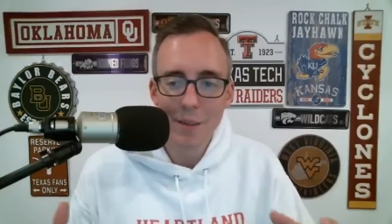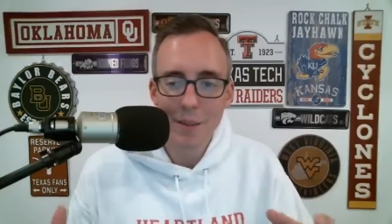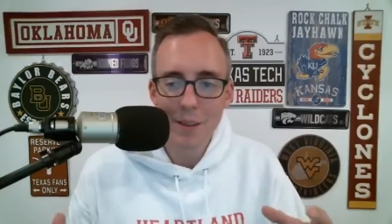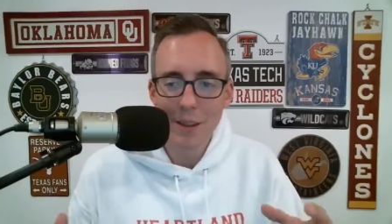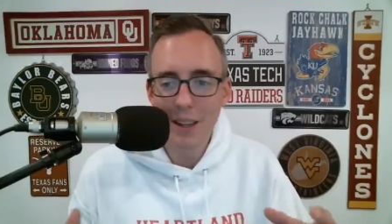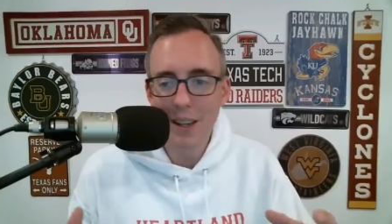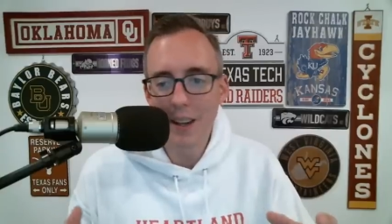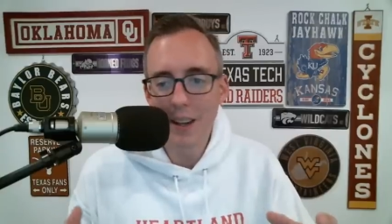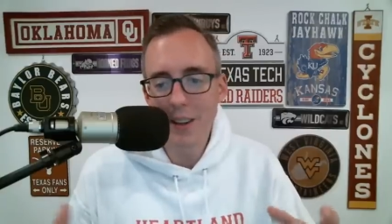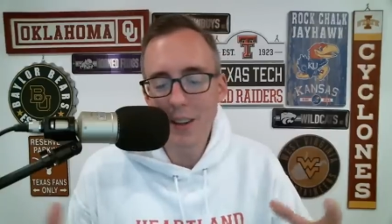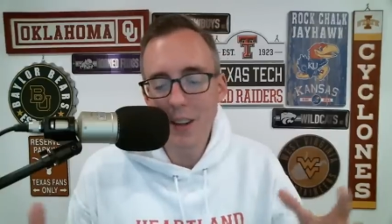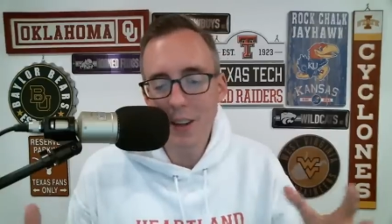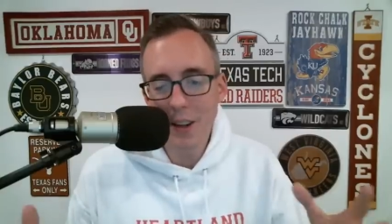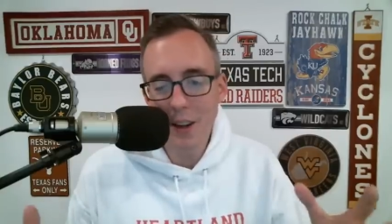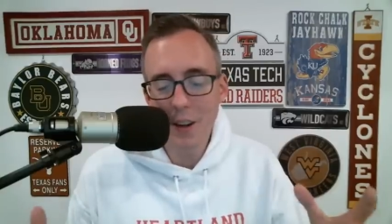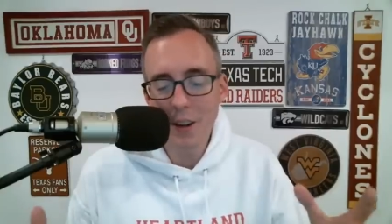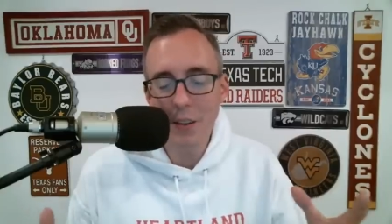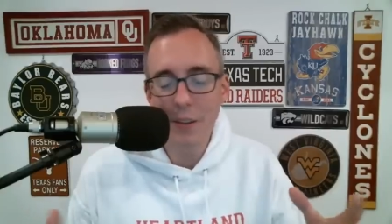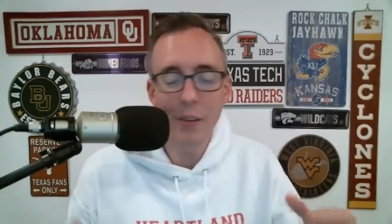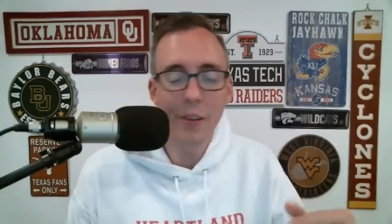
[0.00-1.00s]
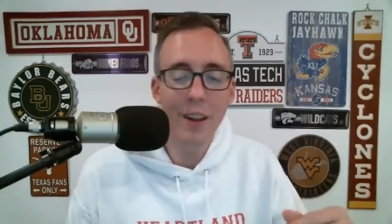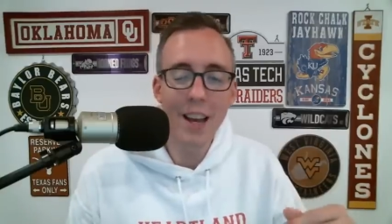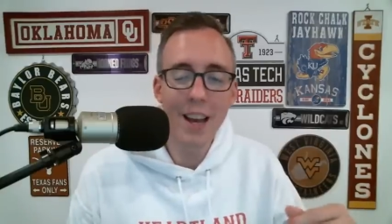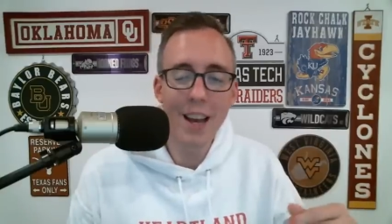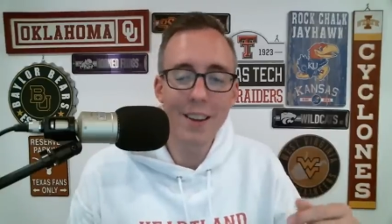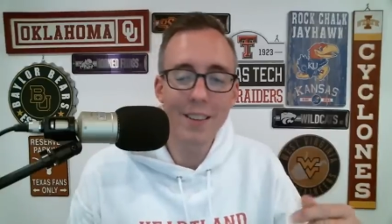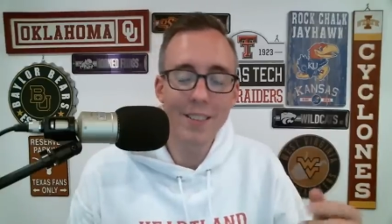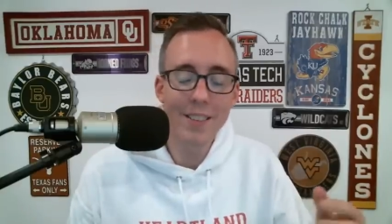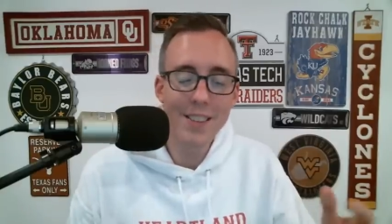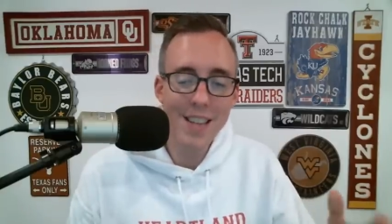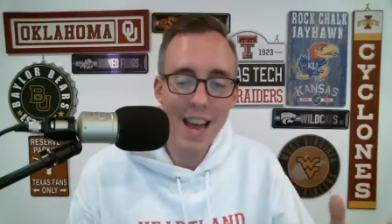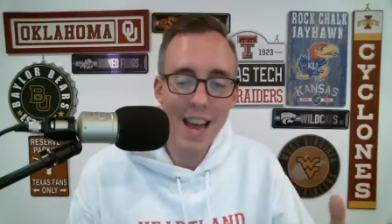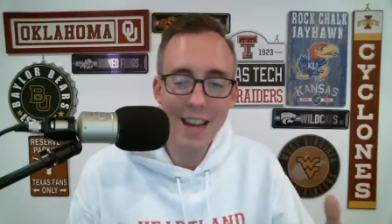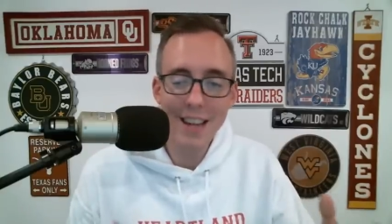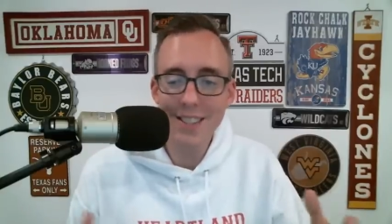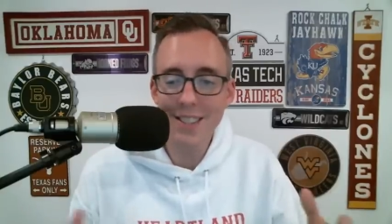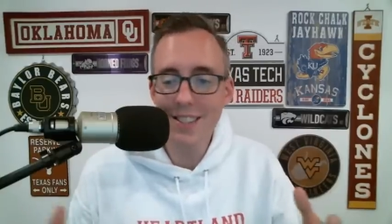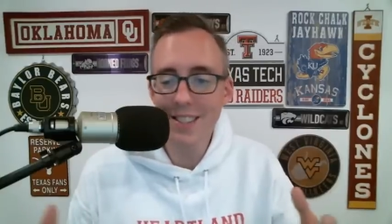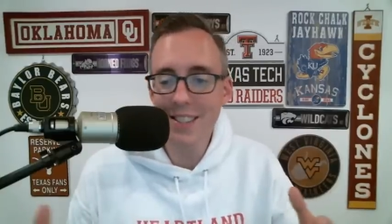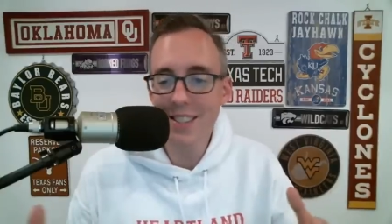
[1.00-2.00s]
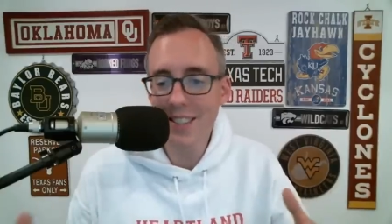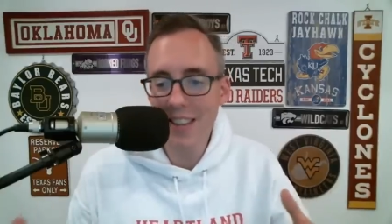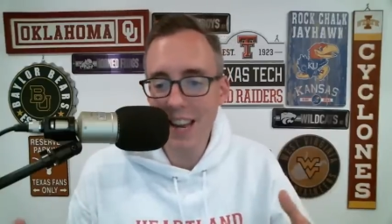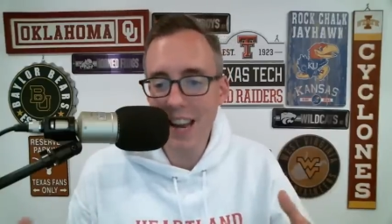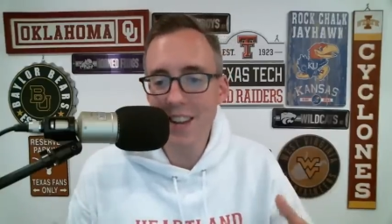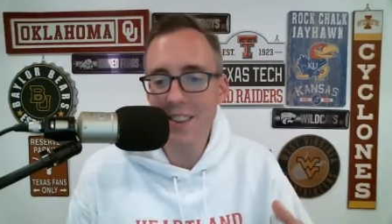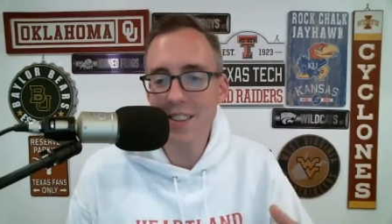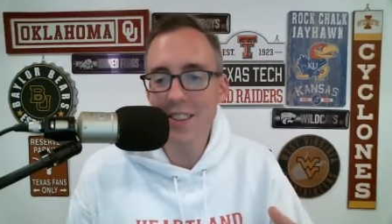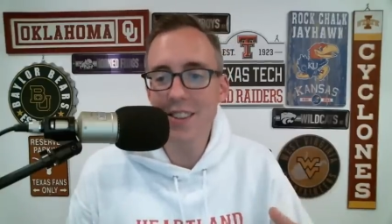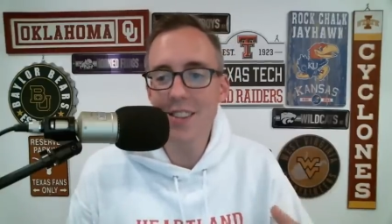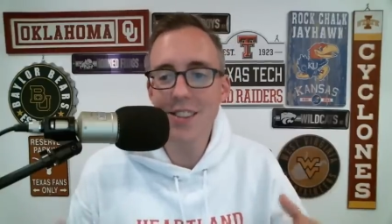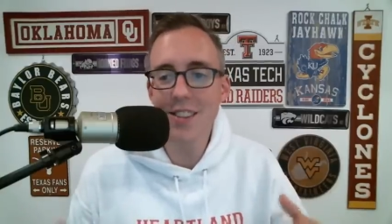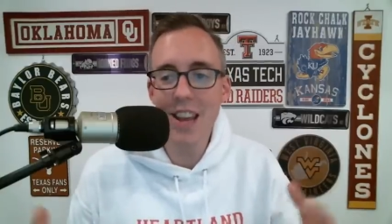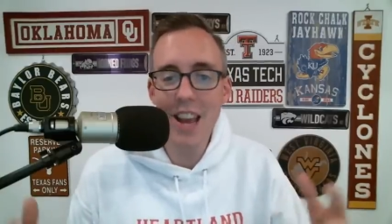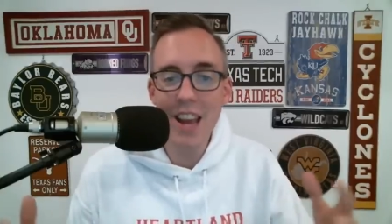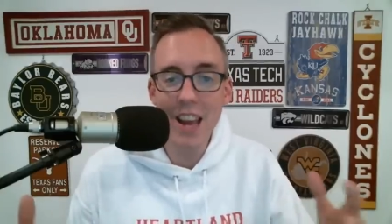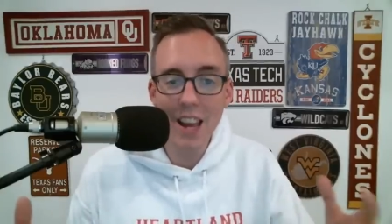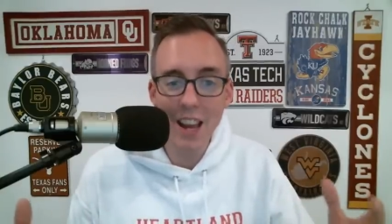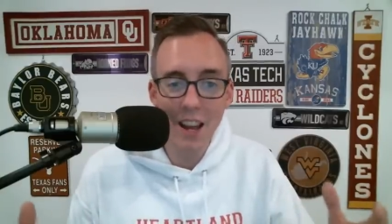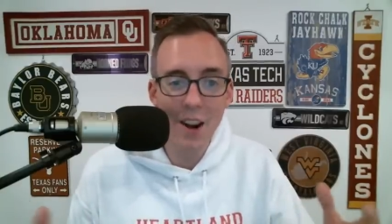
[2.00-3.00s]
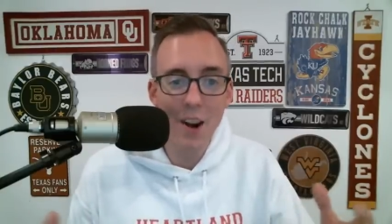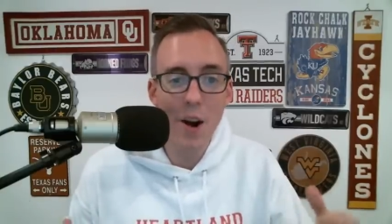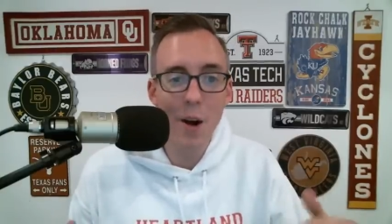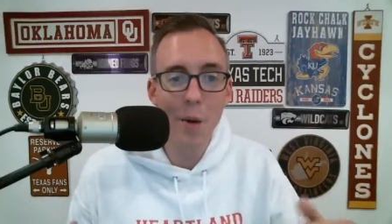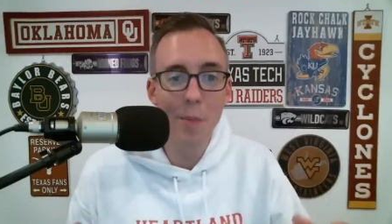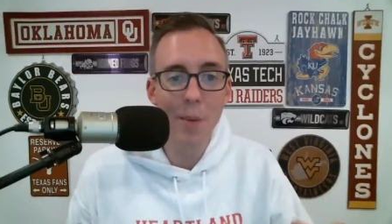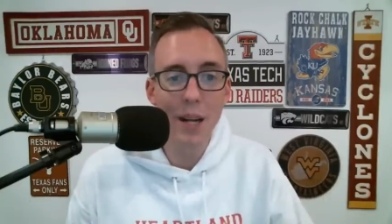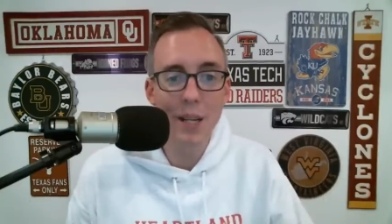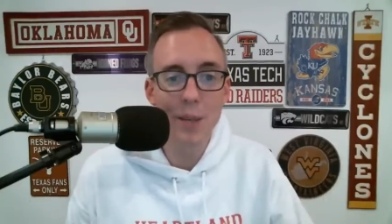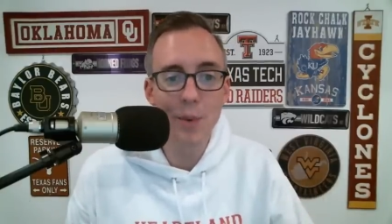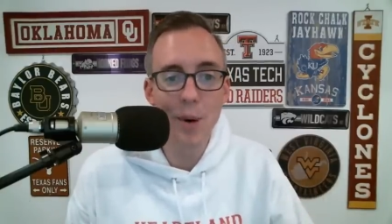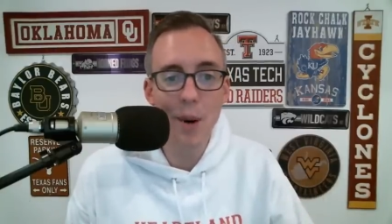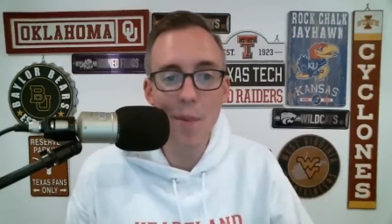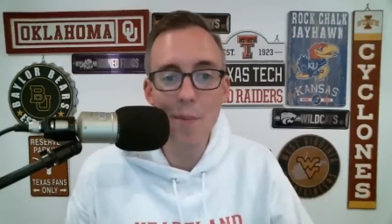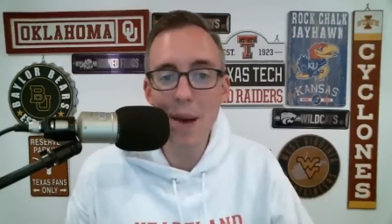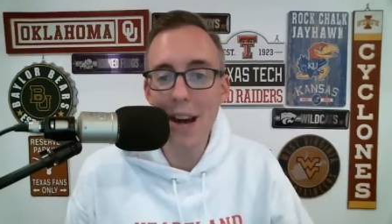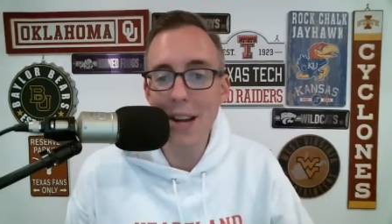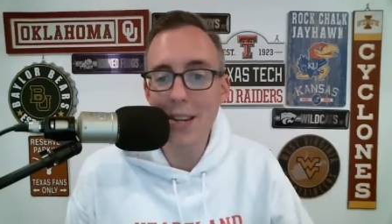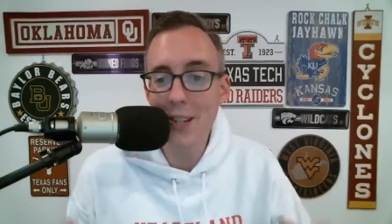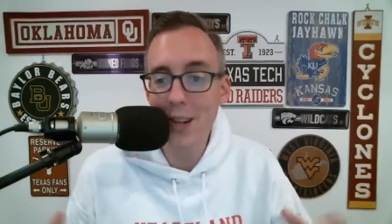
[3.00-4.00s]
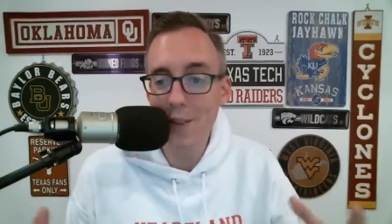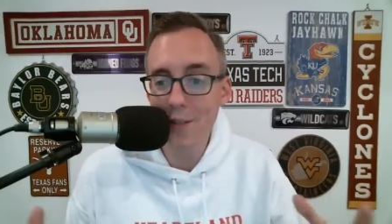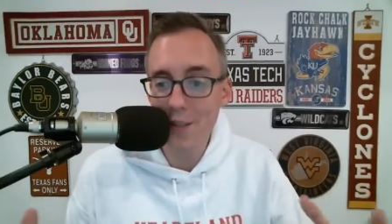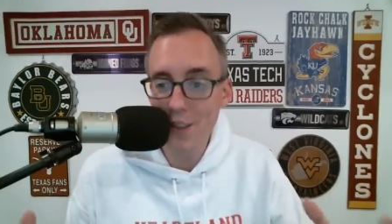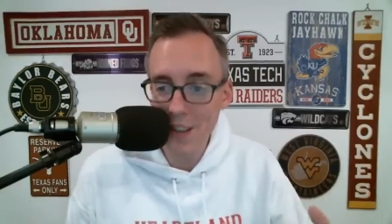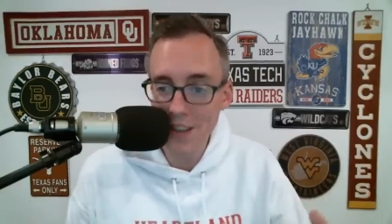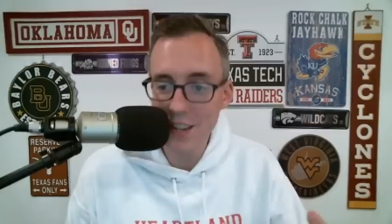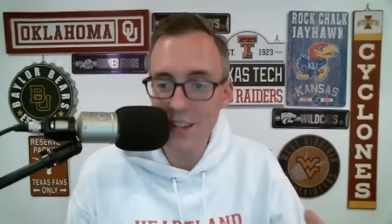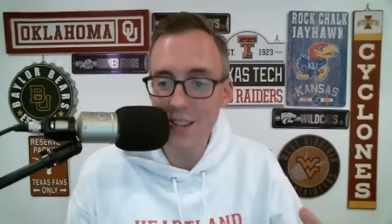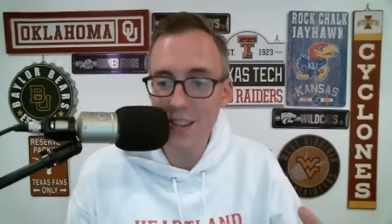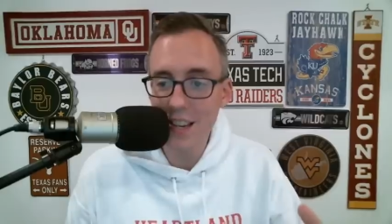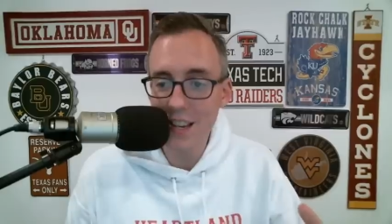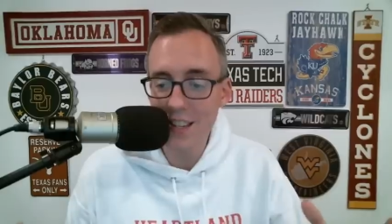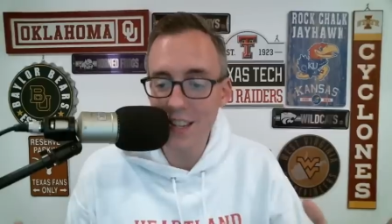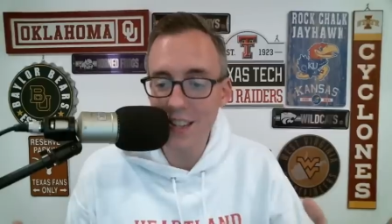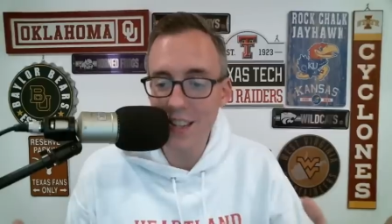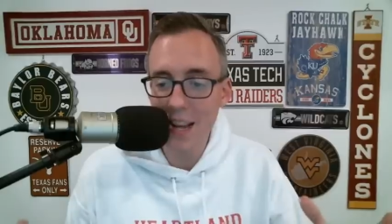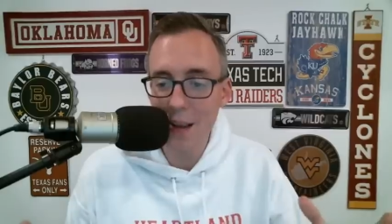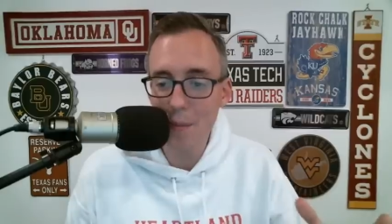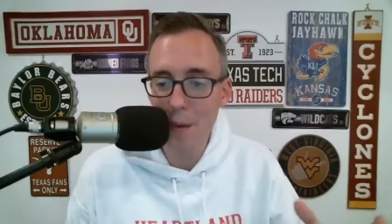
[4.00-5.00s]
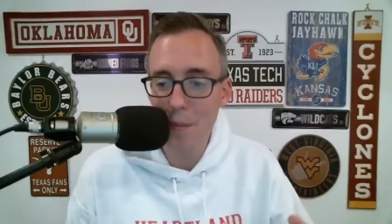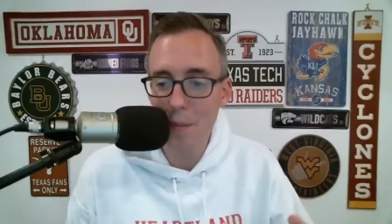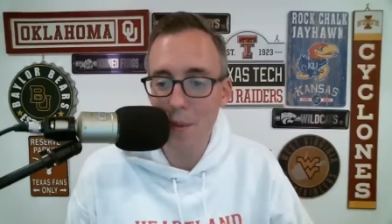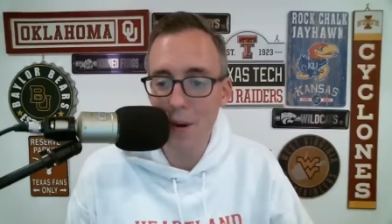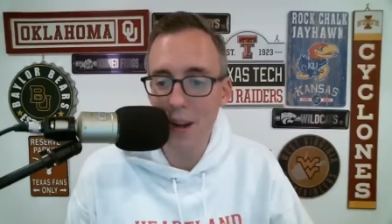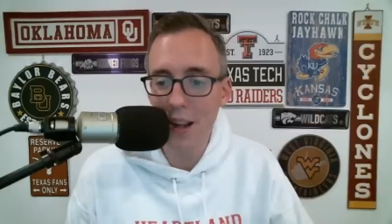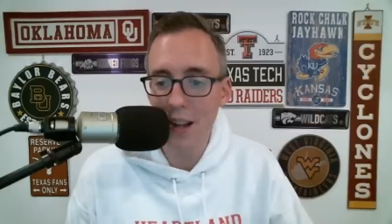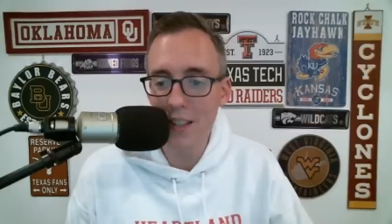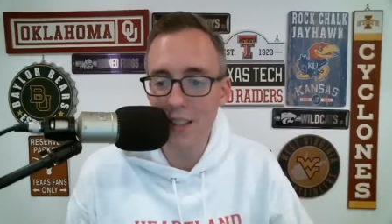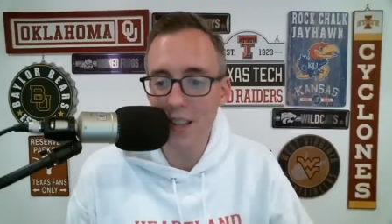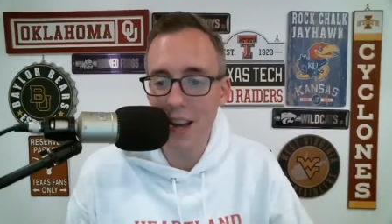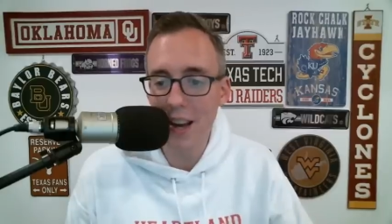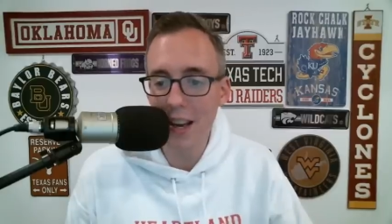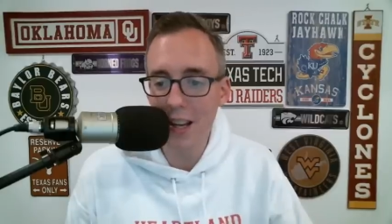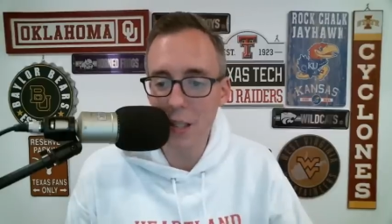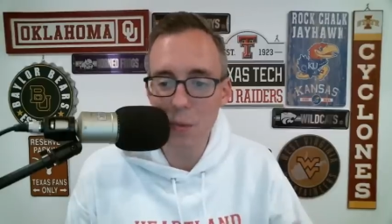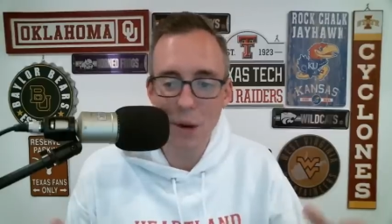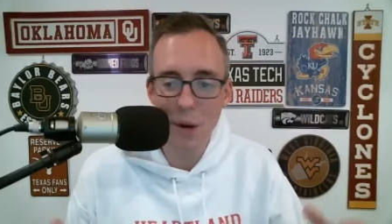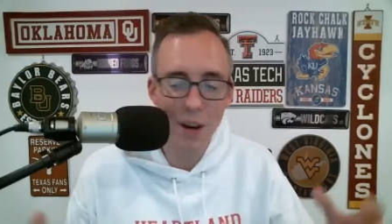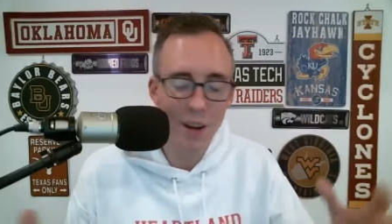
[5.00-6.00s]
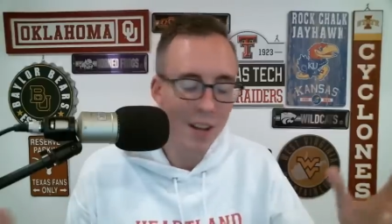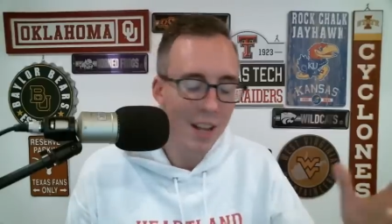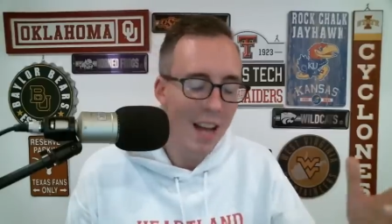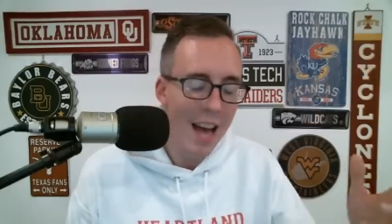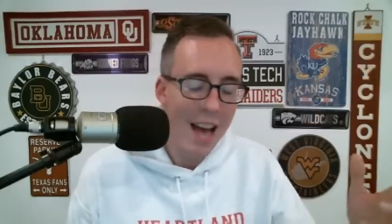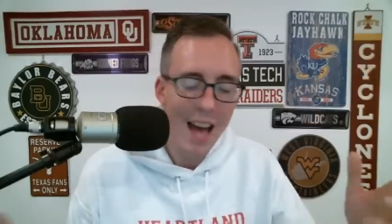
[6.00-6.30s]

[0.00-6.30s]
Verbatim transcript: You know, you could also get Texas, Kansas State, an all Big 12 matchup for this season. That'd be pretty exciting as well.